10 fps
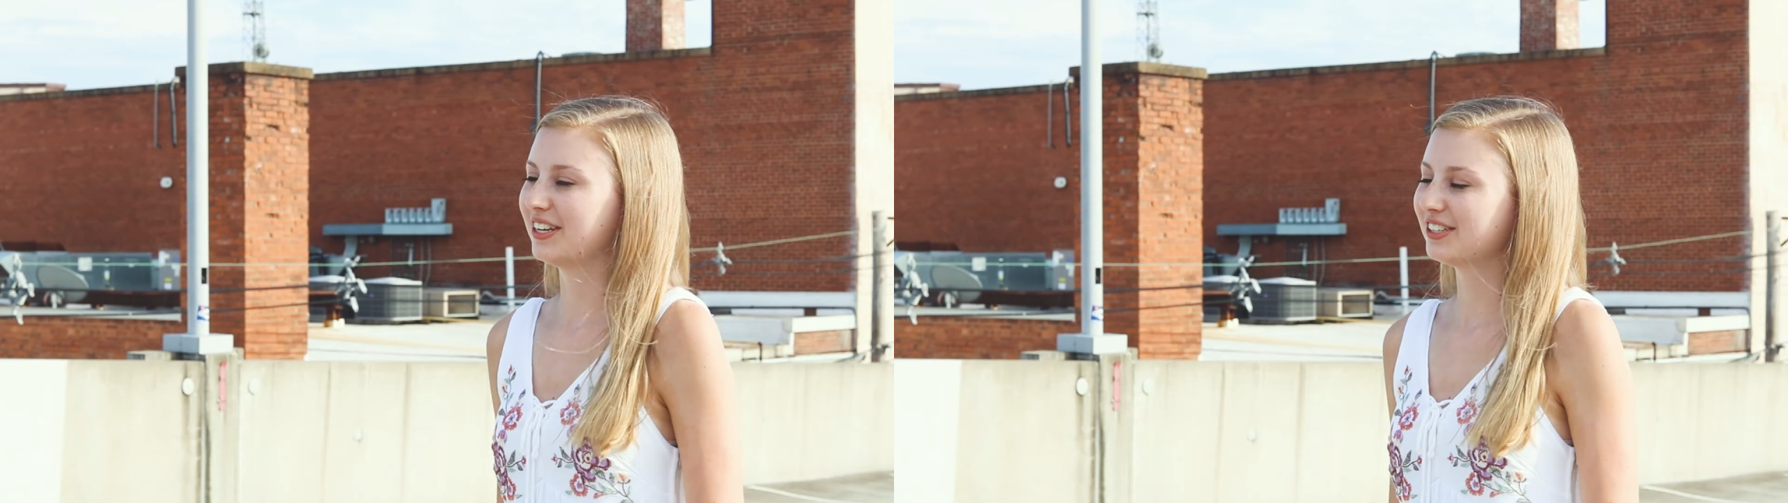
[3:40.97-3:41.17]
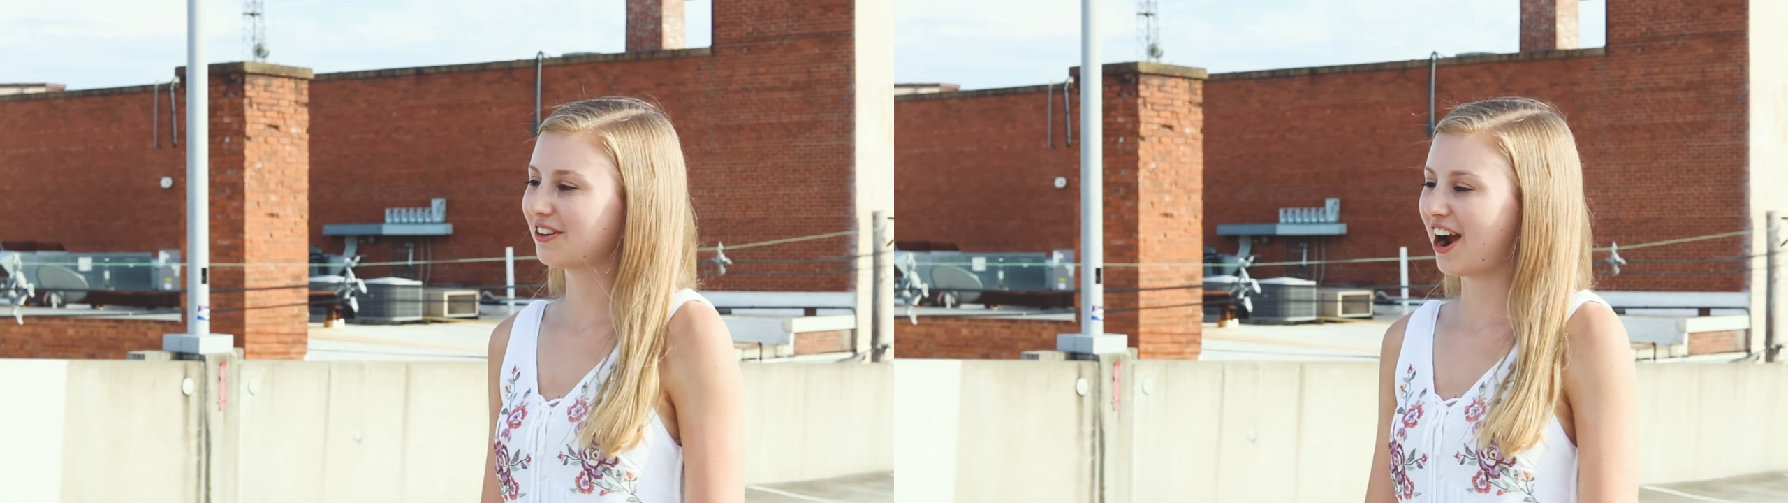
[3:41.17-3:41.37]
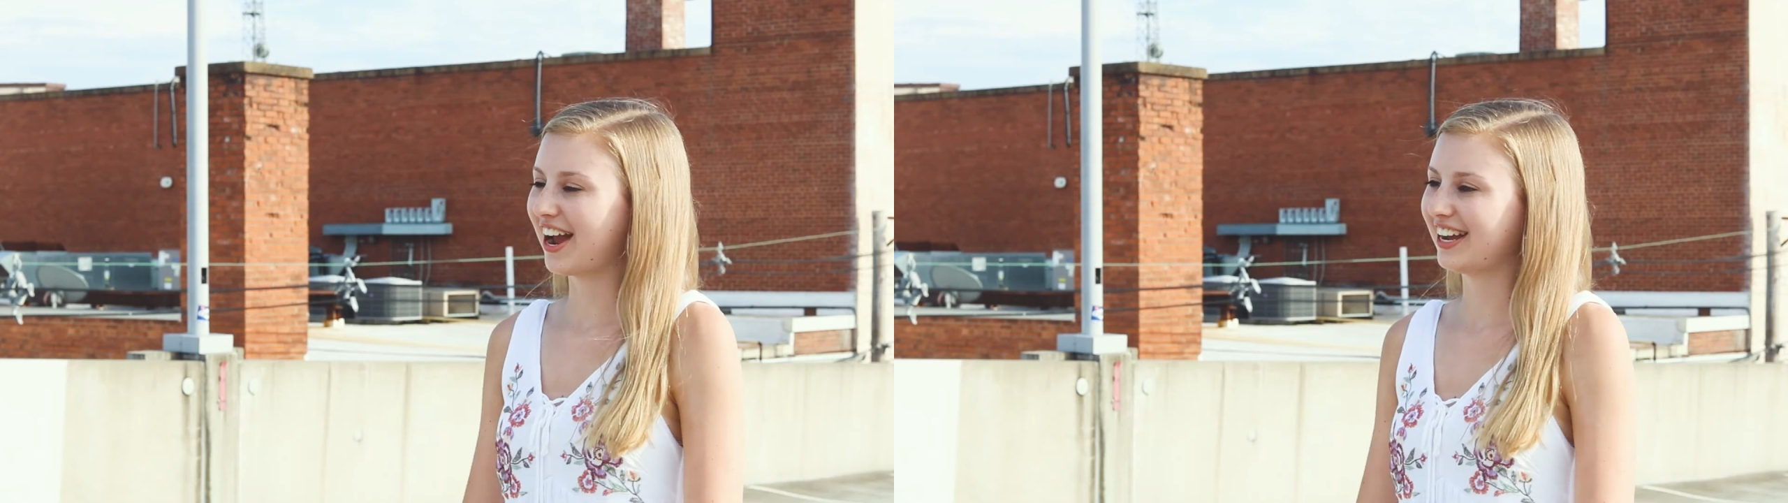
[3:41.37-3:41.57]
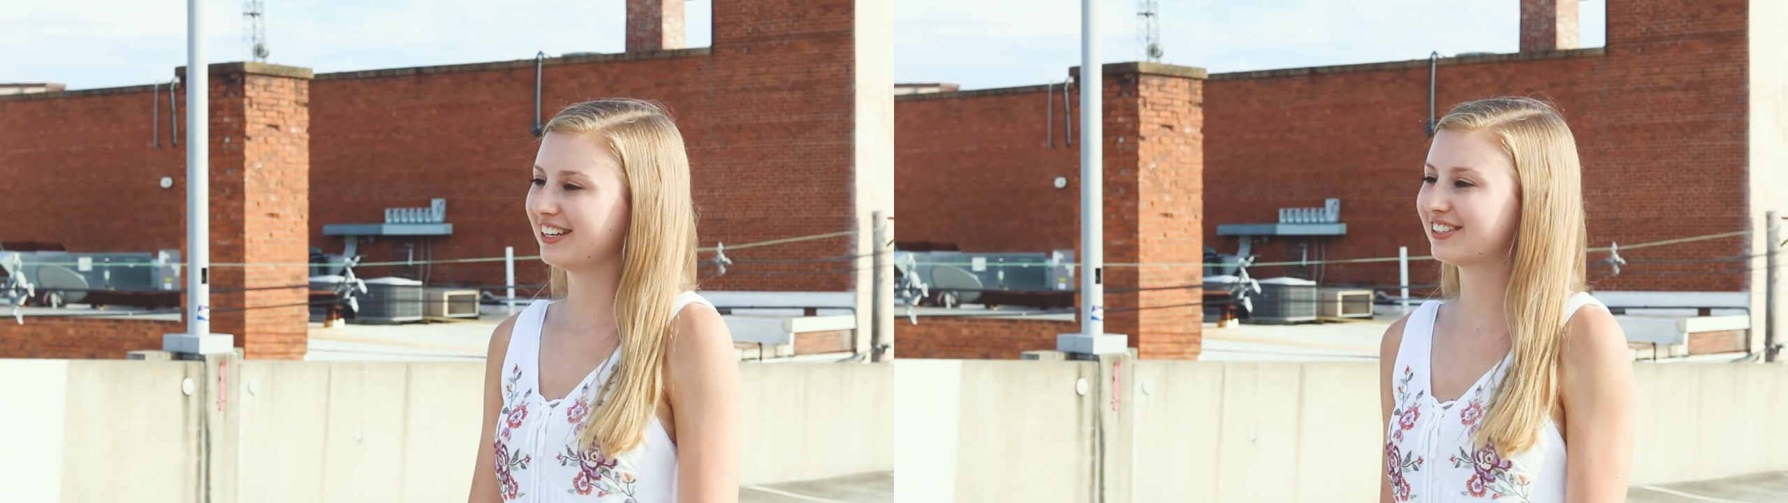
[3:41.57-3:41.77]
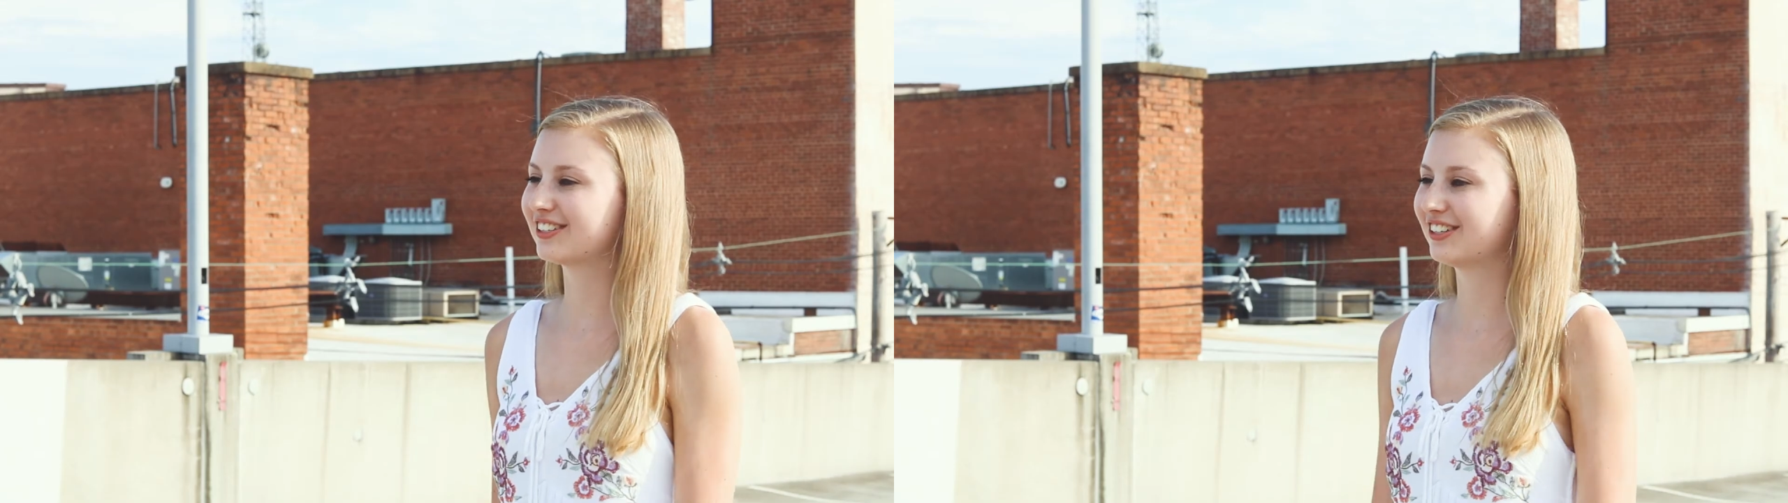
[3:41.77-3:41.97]
Miss
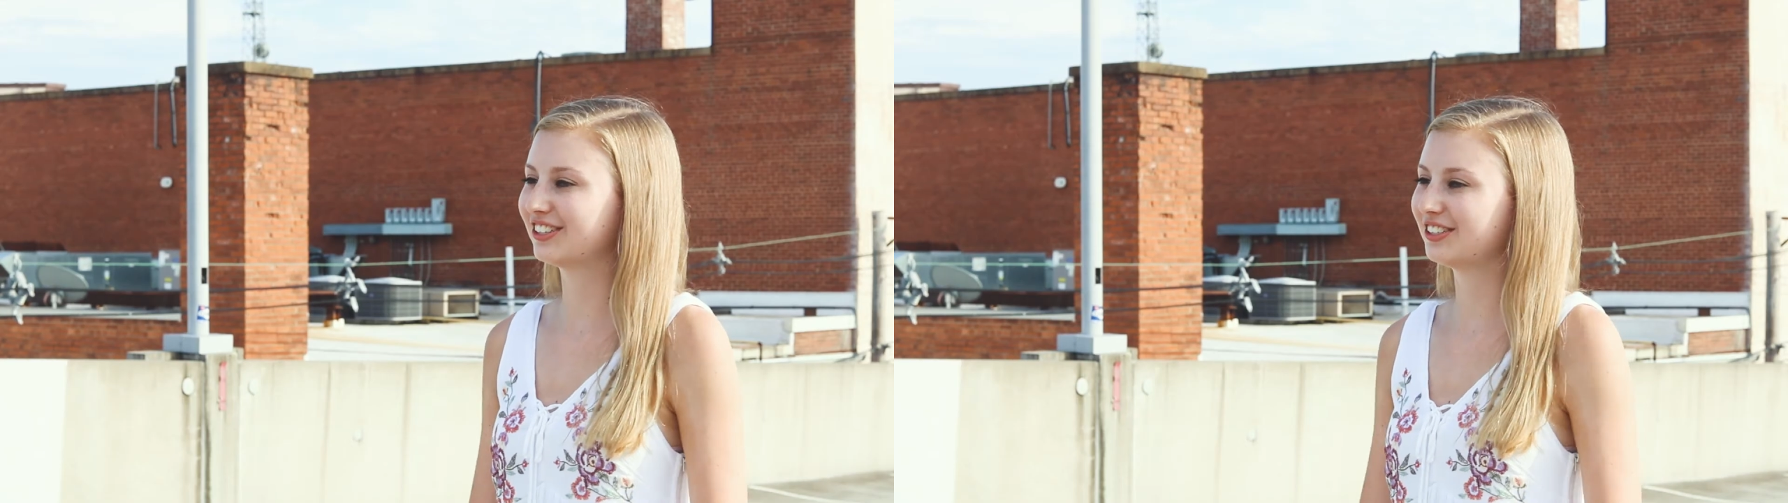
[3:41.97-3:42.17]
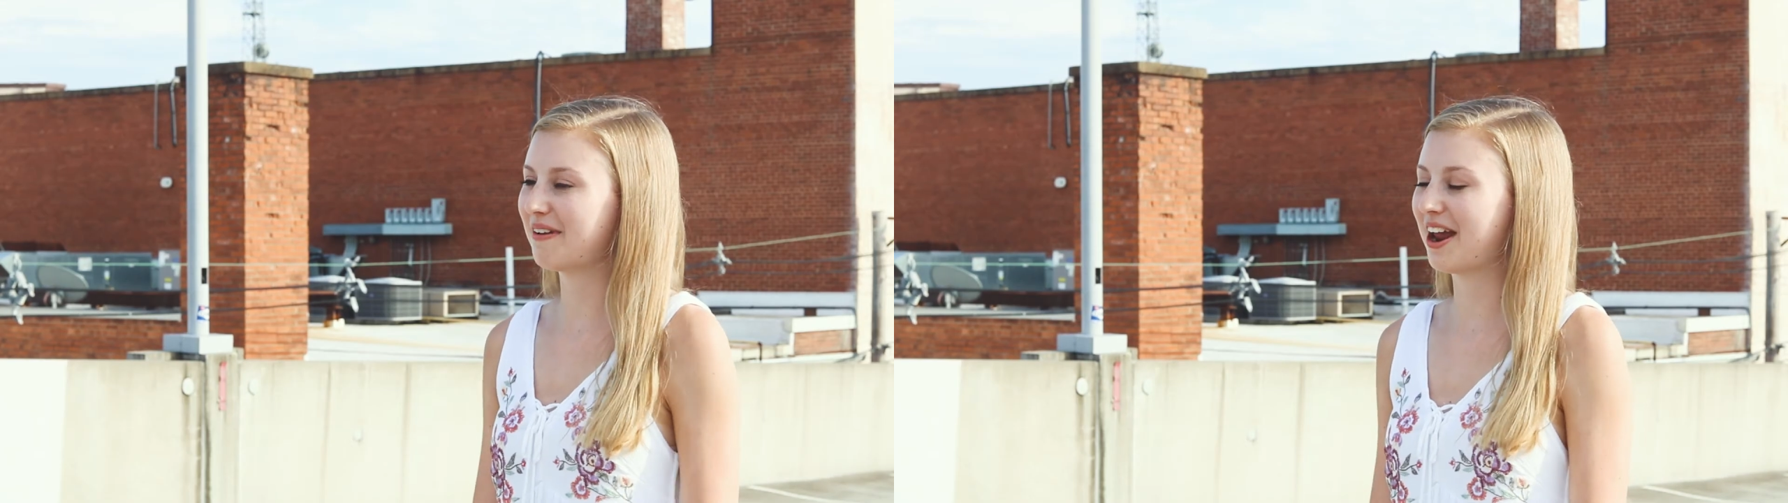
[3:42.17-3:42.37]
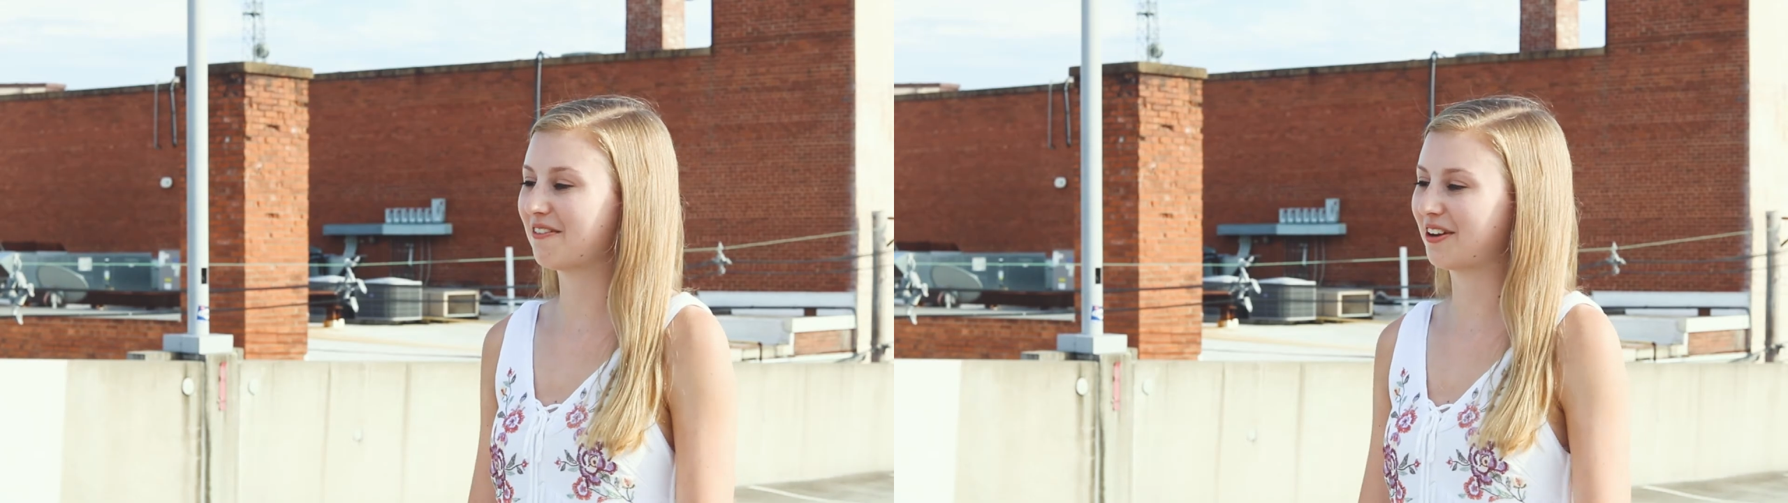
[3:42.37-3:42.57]
Rice, she made a